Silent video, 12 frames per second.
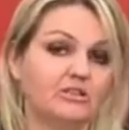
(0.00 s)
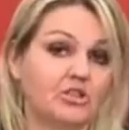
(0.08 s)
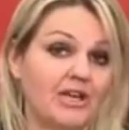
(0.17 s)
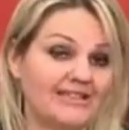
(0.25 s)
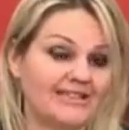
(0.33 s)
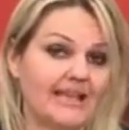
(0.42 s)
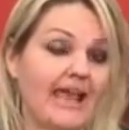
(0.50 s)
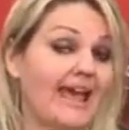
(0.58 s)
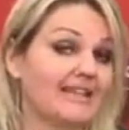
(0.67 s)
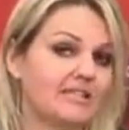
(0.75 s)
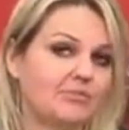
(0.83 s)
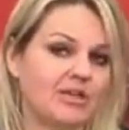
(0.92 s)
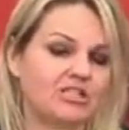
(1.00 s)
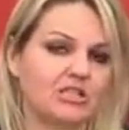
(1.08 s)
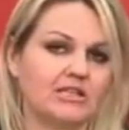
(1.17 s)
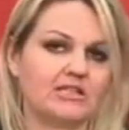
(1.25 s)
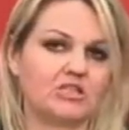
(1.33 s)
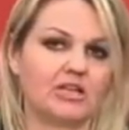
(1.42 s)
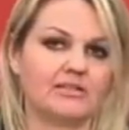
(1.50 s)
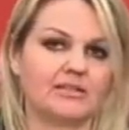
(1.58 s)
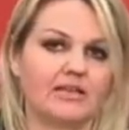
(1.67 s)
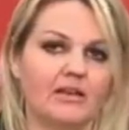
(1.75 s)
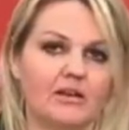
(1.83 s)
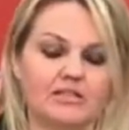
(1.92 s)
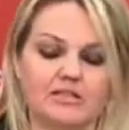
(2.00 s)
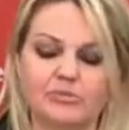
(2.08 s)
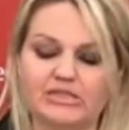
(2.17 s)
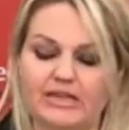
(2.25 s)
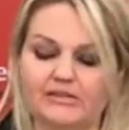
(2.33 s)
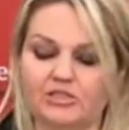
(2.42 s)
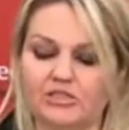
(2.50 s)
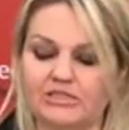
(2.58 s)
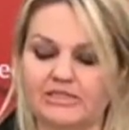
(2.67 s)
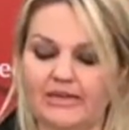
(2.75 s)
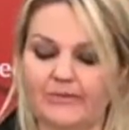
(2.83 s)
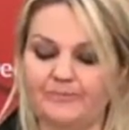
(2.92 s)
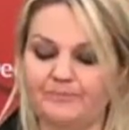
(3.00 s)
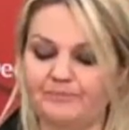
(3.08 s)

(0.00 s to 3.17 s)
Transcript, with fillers: transit and specialized transit are substantially down.